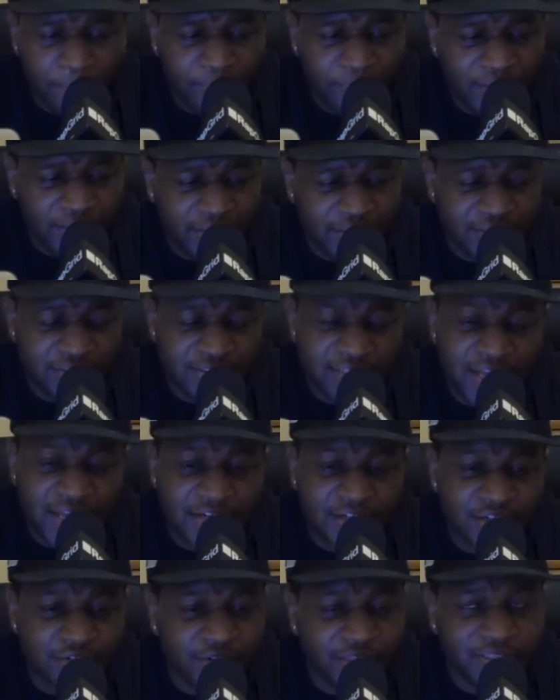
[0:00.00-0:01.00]
Now, there's a lot
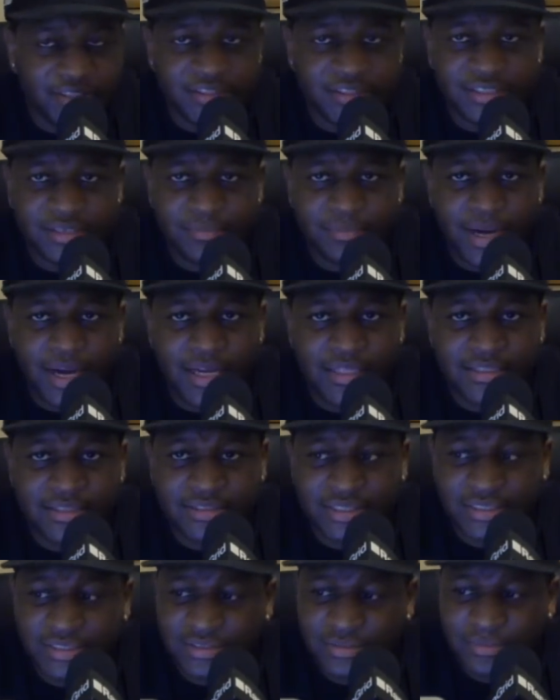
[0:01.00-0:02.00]
of crazy shit behind the
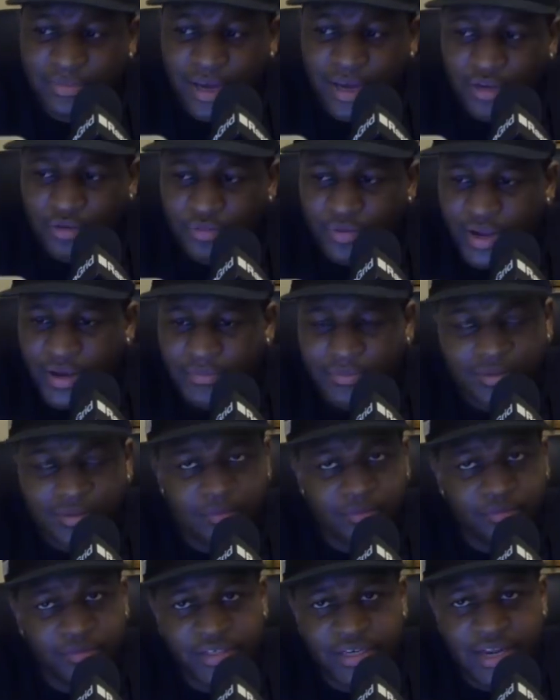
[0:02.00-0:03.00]
scenes of battle rap. Some
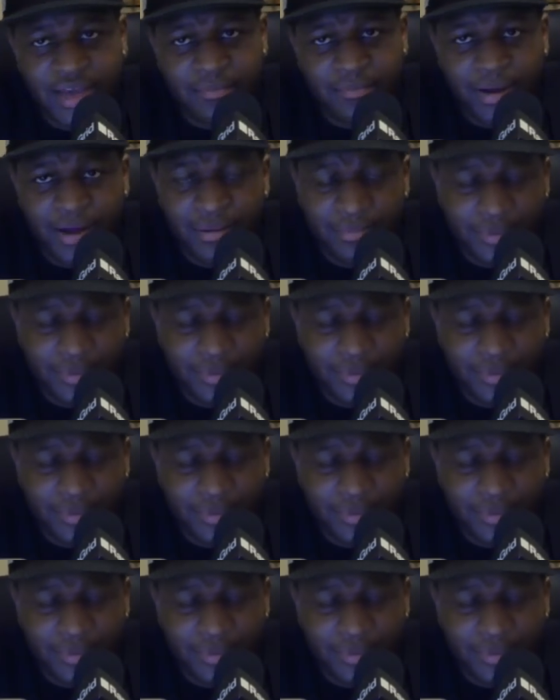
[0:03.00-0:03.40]
of it not my